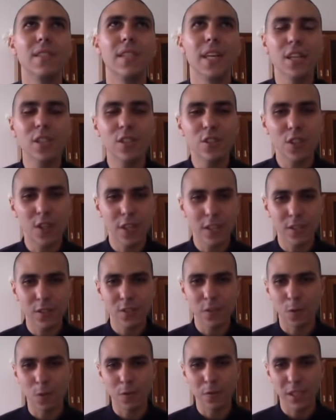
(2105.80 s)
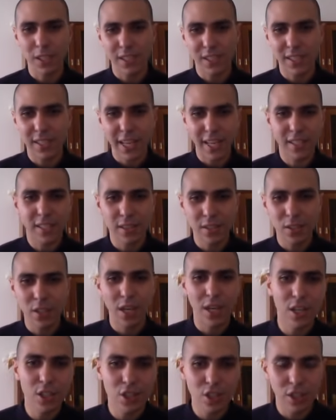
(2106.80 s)
interest of the state in
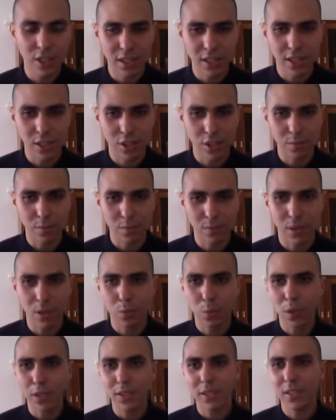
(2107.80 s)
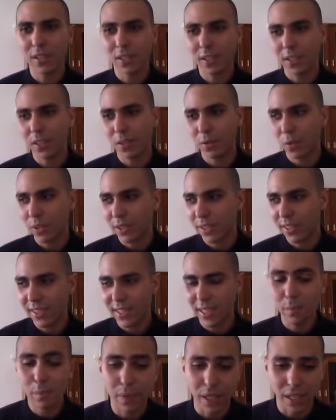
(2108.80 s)
religioning. It wasn't
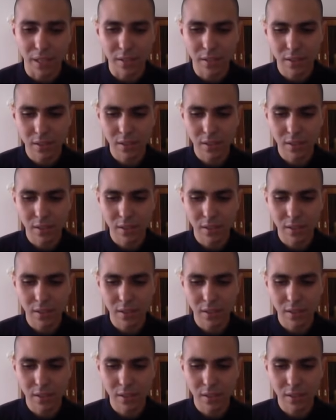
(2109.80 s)
that big.